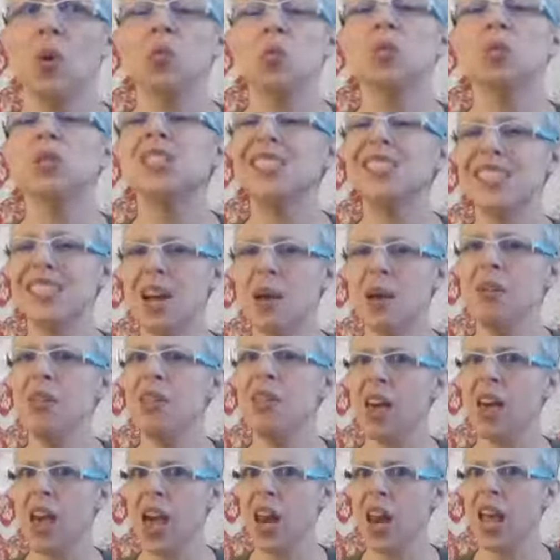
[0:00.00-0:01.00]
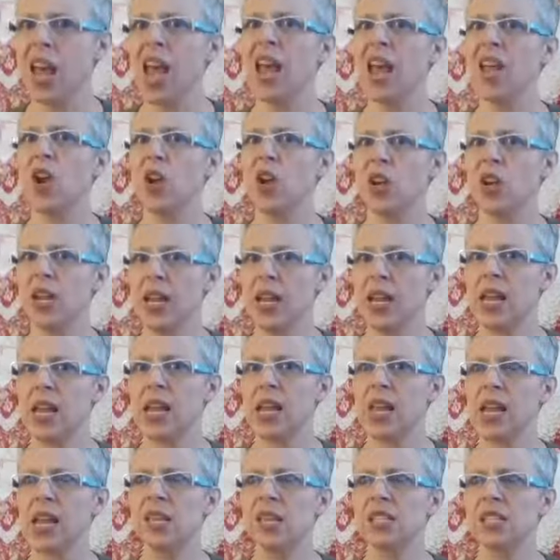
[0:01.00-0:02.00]
well, some of that anger
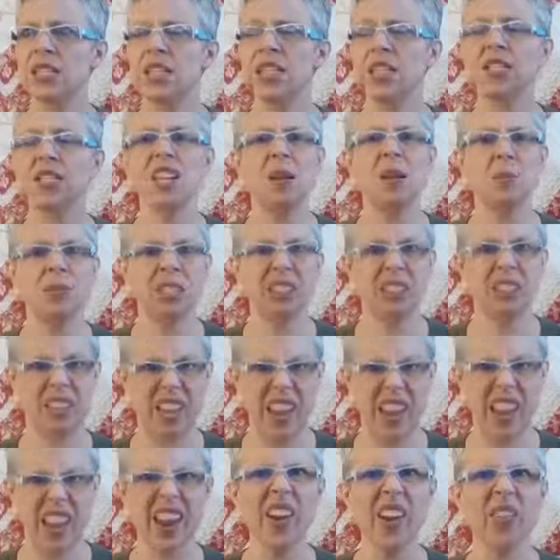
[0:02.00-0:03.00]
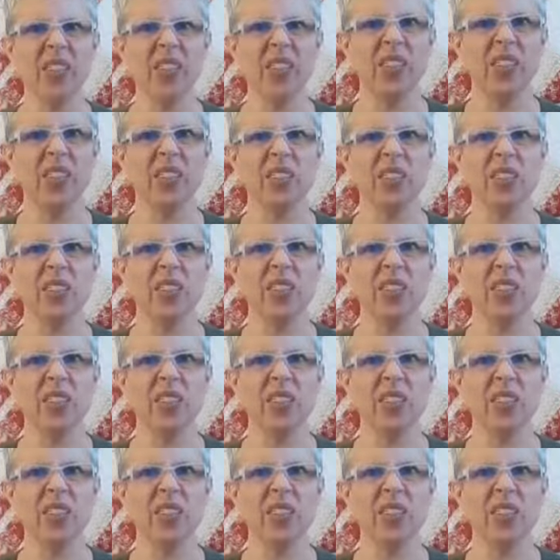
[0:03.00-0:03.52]
is because I'm scared.